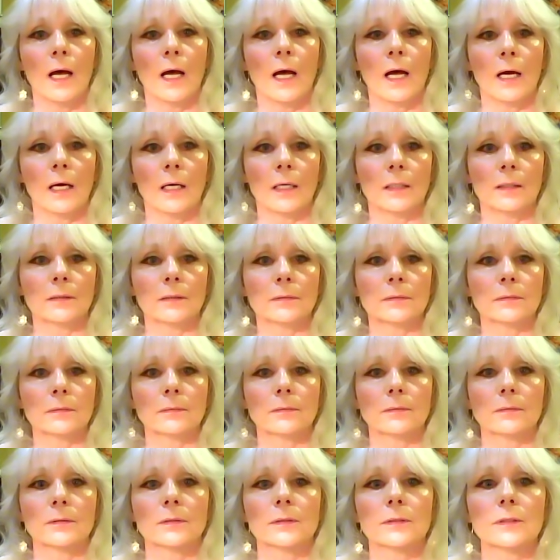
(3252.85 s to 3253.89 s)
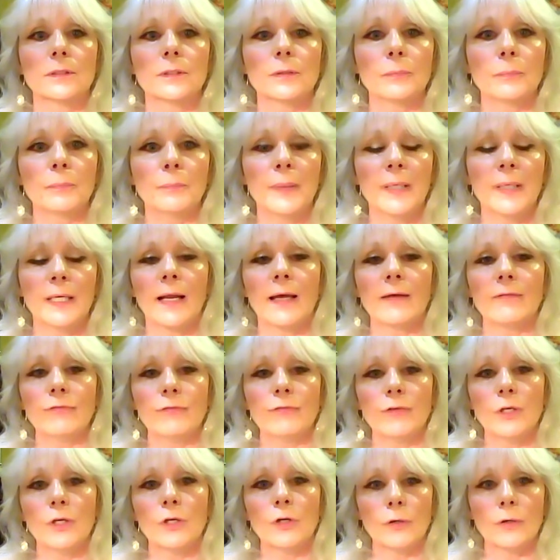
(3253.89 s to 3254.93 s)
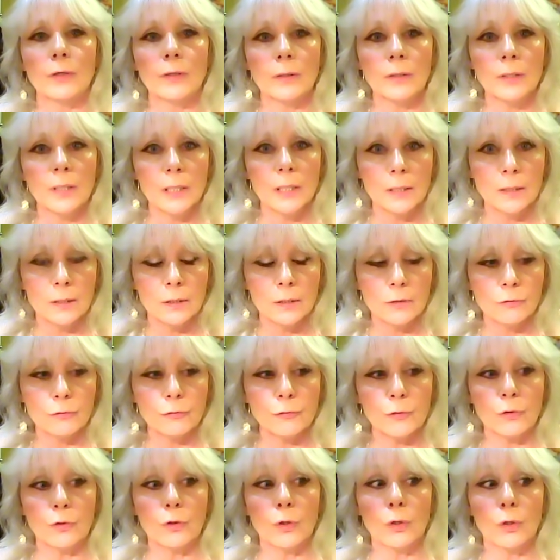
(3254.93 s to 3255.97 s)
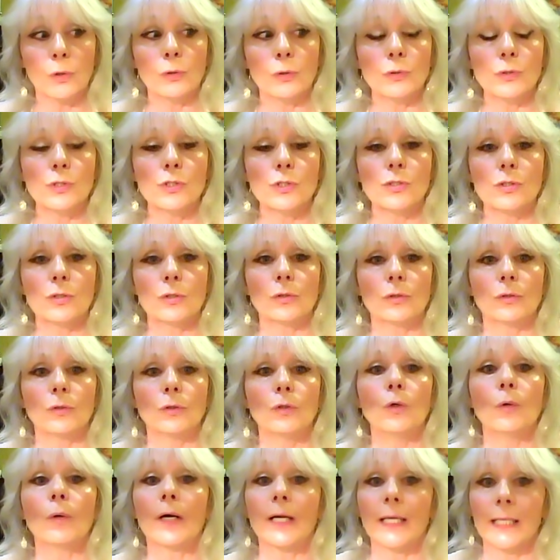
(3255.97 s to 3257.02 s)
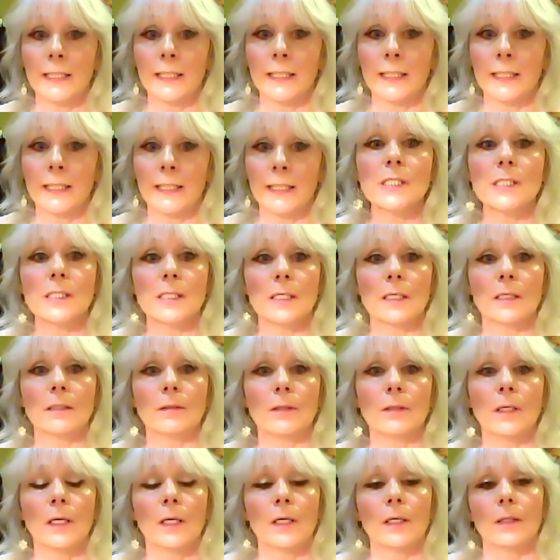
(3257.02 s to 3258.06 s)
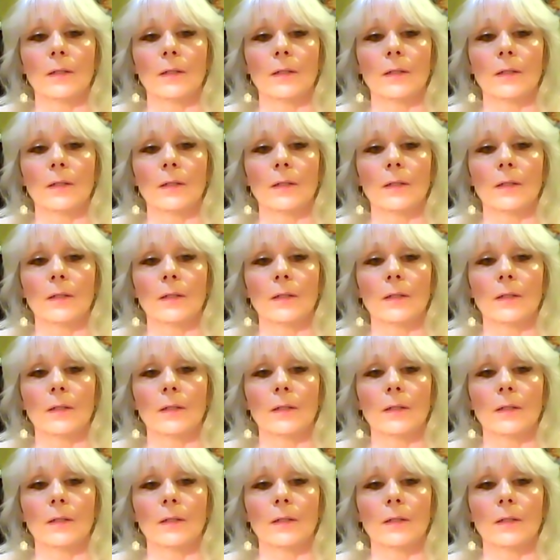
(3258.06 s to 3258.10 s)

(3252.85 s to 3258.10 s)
But I figure for those who are interested,